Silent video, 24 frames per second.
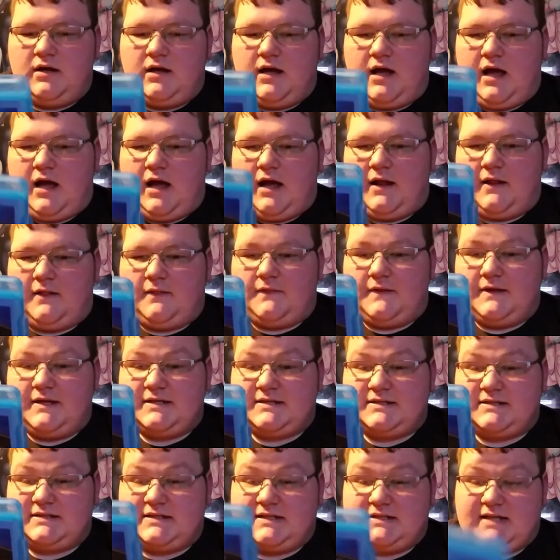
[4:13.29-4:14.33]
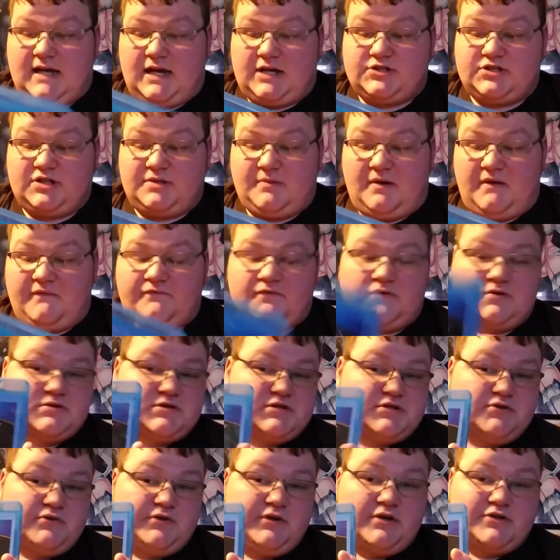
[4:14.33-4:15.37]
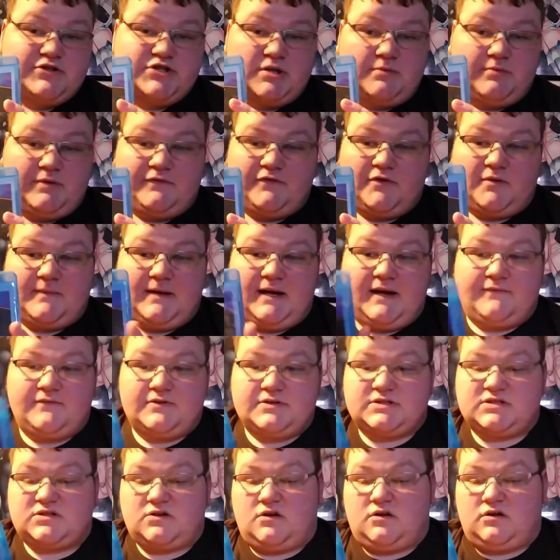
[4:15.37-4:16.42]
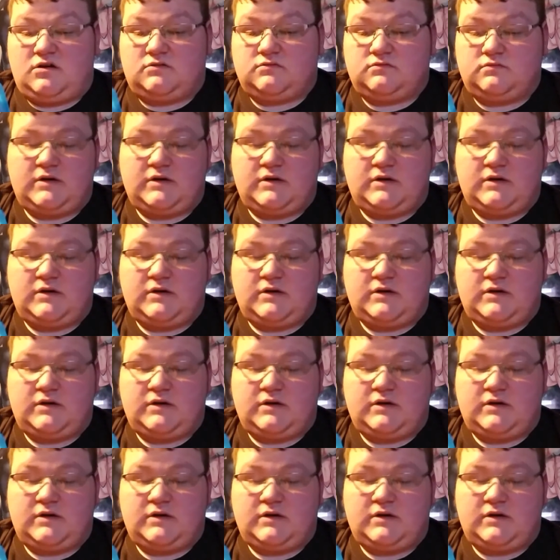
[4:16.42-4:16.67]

This is actually my first Studio Ghibli film I ever saw